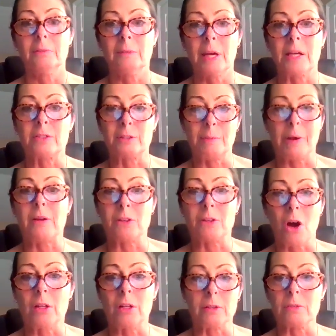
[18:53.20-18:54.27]
X amount of
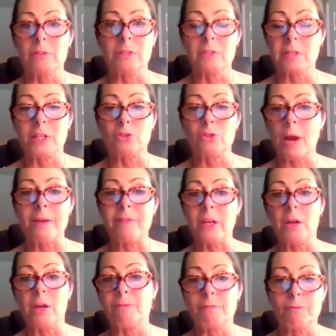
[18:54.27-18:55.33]
dollars. It's like driving
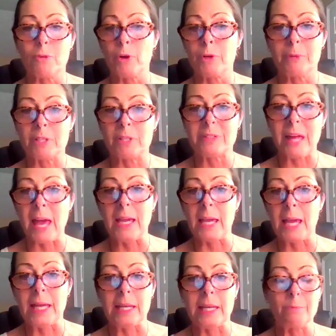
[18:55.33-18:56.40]
a Ford Mustang
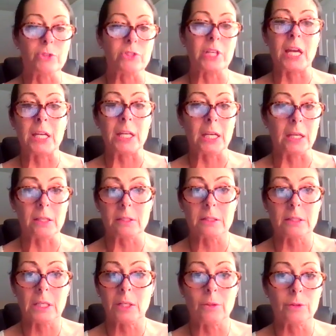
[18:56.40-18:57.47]
and a Mercedes.
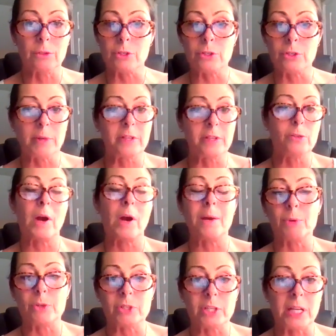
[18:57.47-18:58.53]
There's a reason why
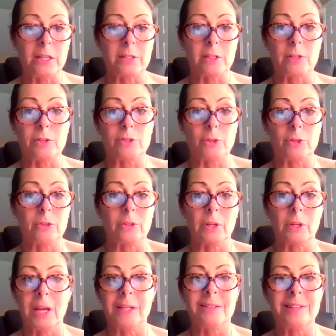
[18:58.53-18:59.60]
Mercedes is
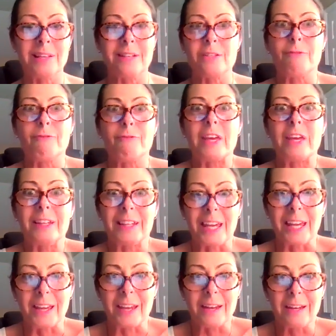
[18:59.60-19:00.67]
it's a
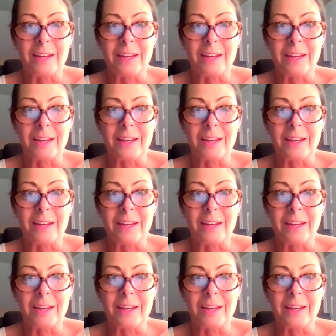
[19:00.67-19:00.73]
feeling.